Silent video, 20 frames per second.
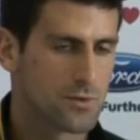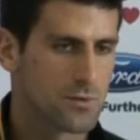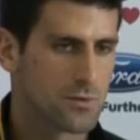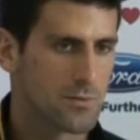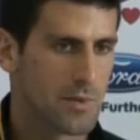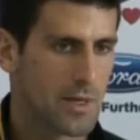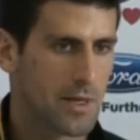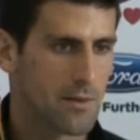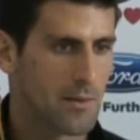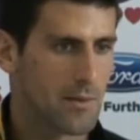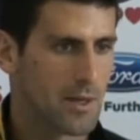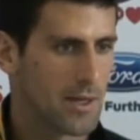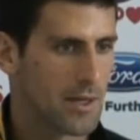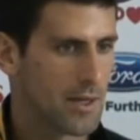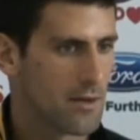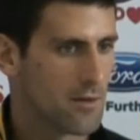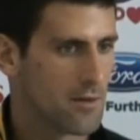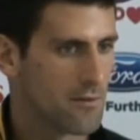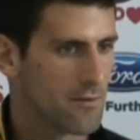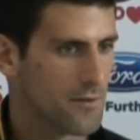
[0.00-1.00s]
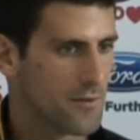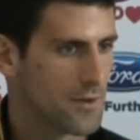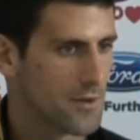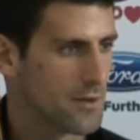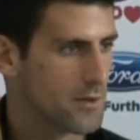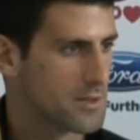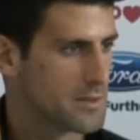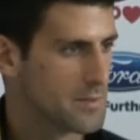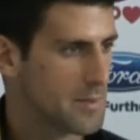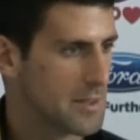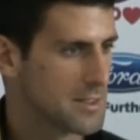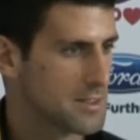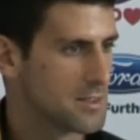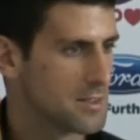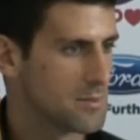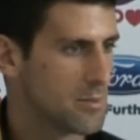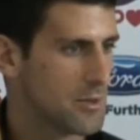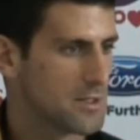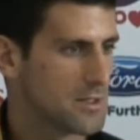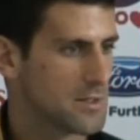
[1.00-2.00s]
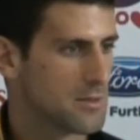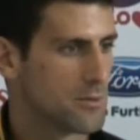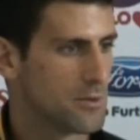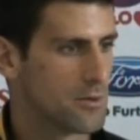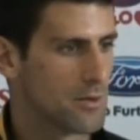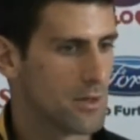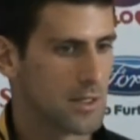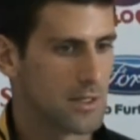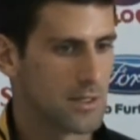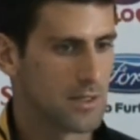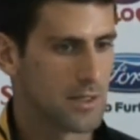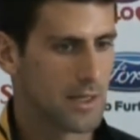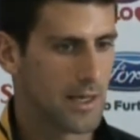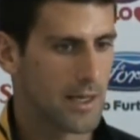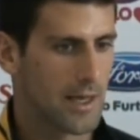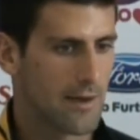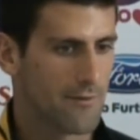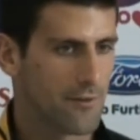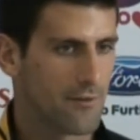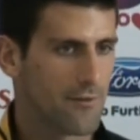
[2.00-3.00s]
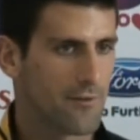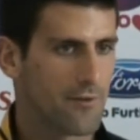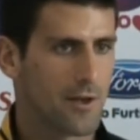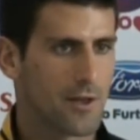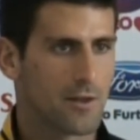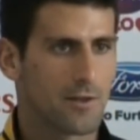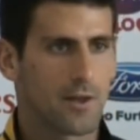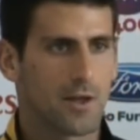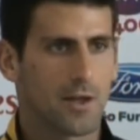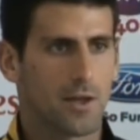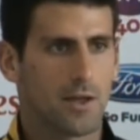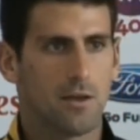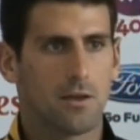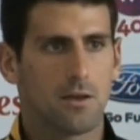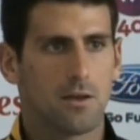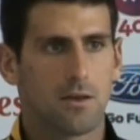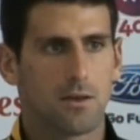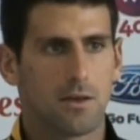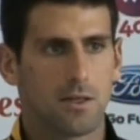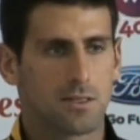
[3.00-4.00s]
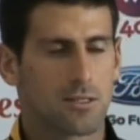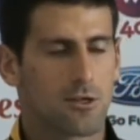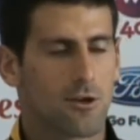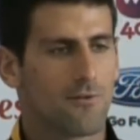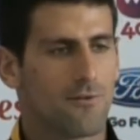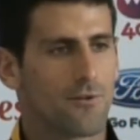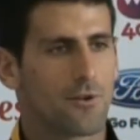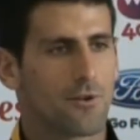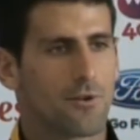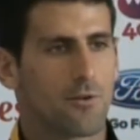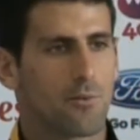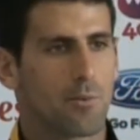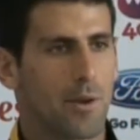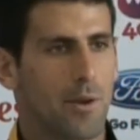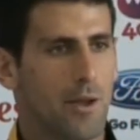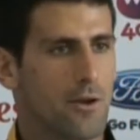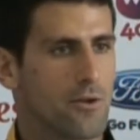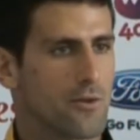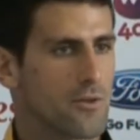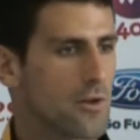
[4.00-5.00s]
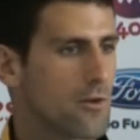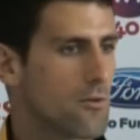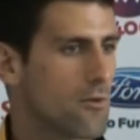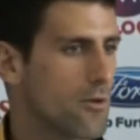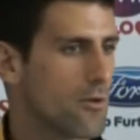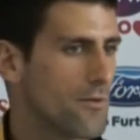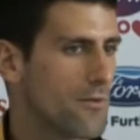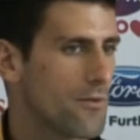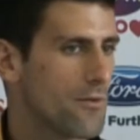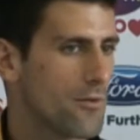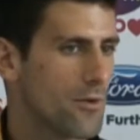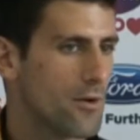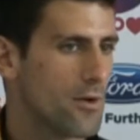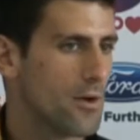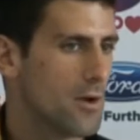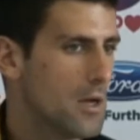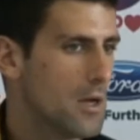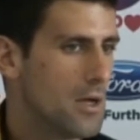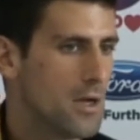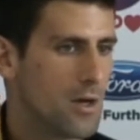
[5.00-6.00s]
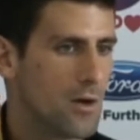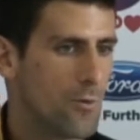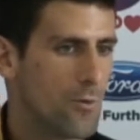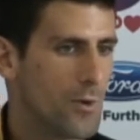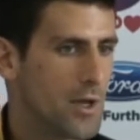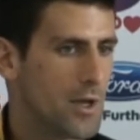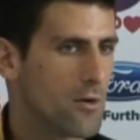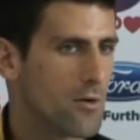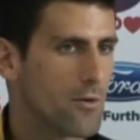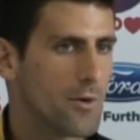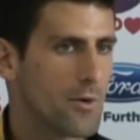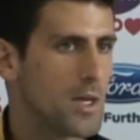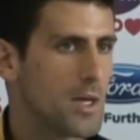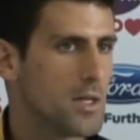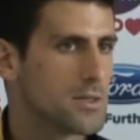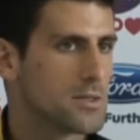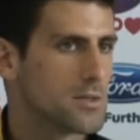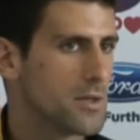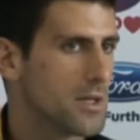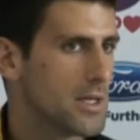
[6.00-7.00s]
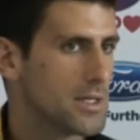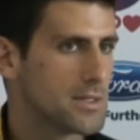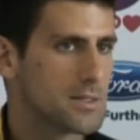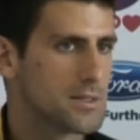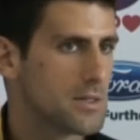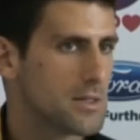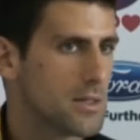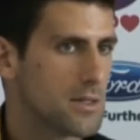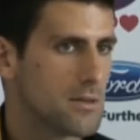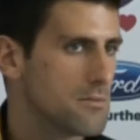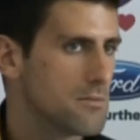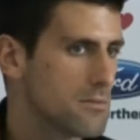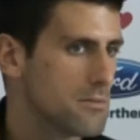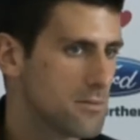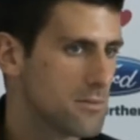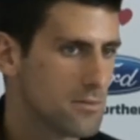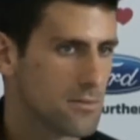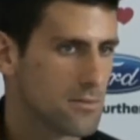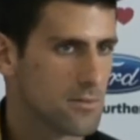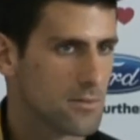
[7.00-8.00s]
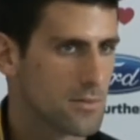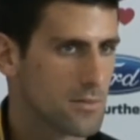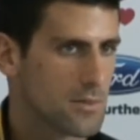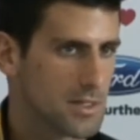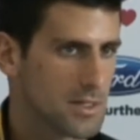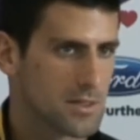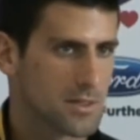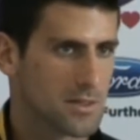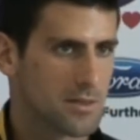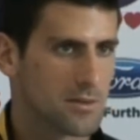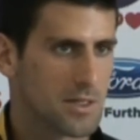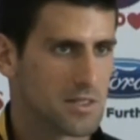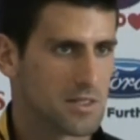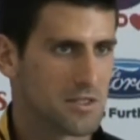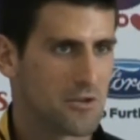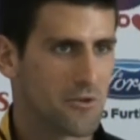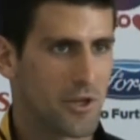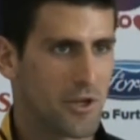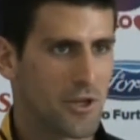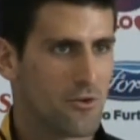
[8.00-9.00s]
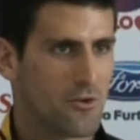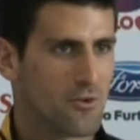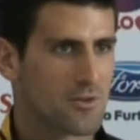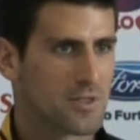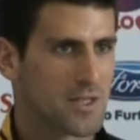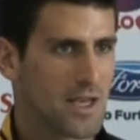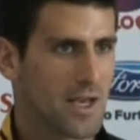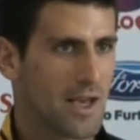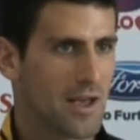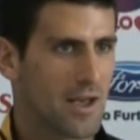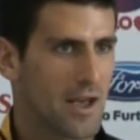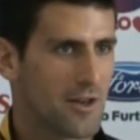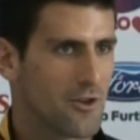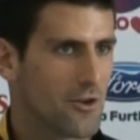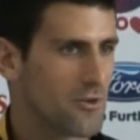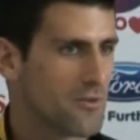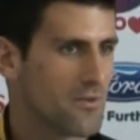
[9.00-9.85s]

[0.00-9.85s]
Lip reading: make my ankle feel as best as possible, and I haven't felt any discomfort or pain on the court for a week already. So that's a great news. I